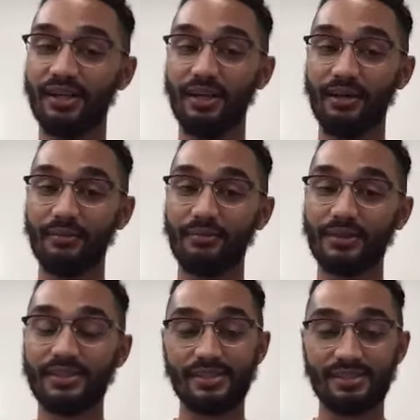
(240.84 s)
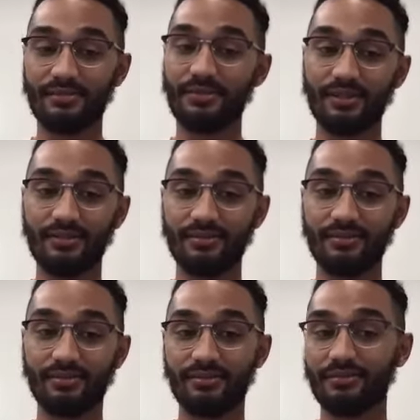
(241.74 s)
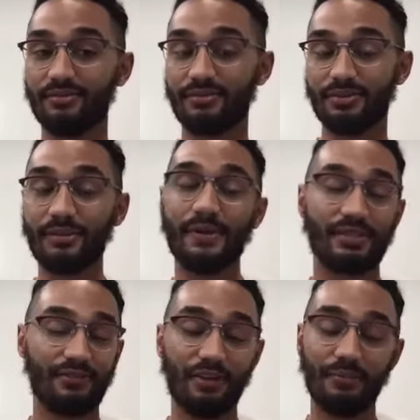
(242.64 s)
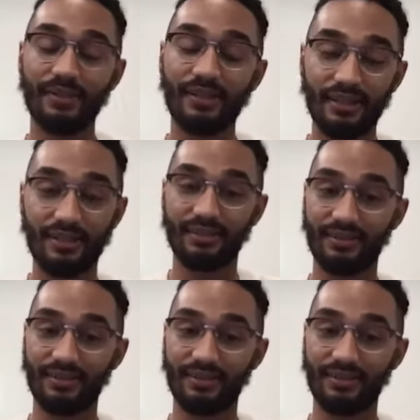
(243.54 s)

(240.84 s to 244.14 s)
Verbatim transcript: um, the system and to the best of our ability